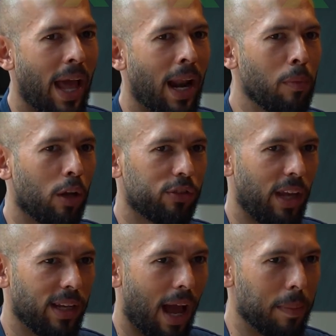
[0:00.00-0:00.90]
And I'm not
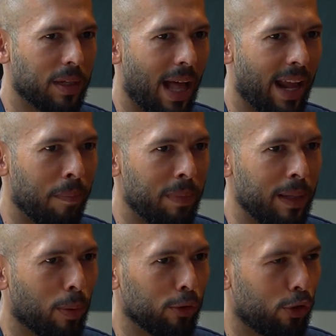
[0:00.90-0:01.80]
saying that I'm glad I'm being
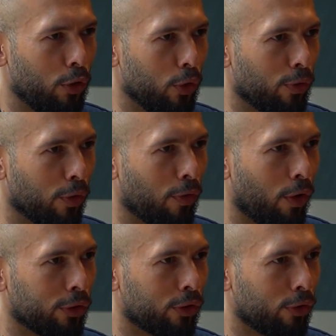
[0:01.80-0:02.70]
persecuted for
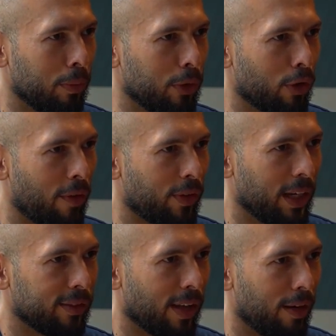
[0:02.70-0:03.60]
false human trafficking
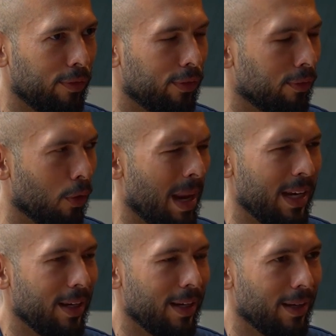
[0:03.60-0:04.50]
inside of
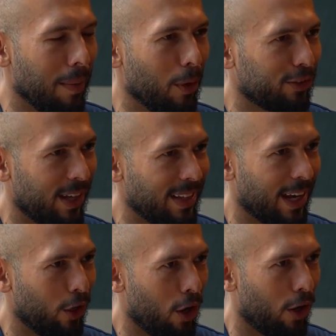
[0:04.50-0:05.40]
Romania. I'm not saying
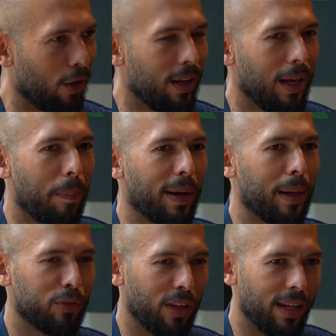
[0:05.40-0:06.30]
that at all. But
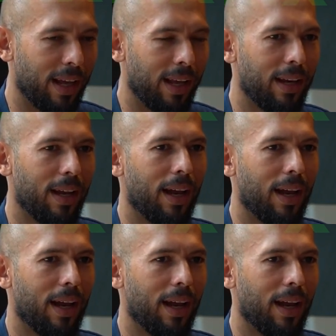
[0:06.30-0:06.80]
I'm saying that...